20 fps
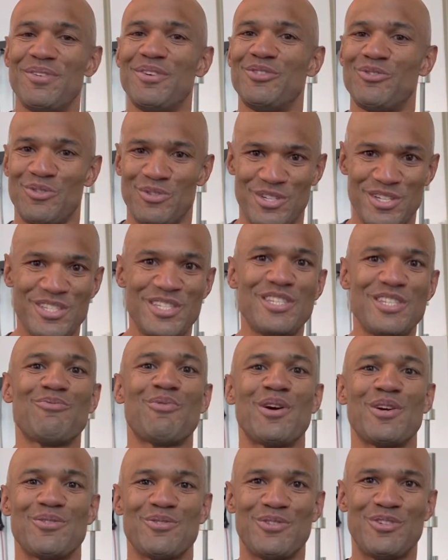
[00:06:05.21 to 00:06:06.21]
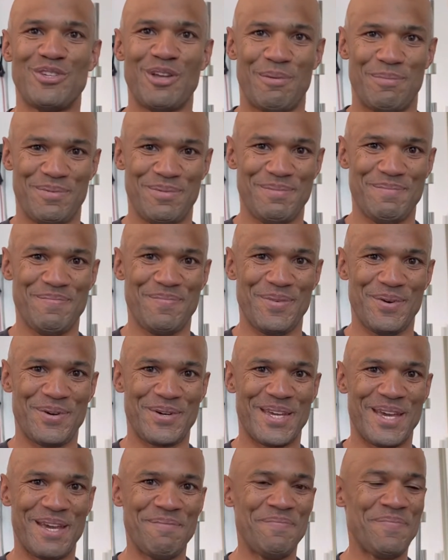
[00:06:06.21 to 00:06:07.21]
So this is where you stop,
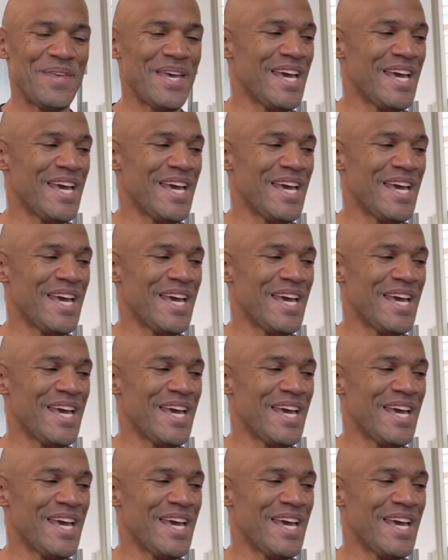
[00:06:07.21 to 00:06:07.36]
okay?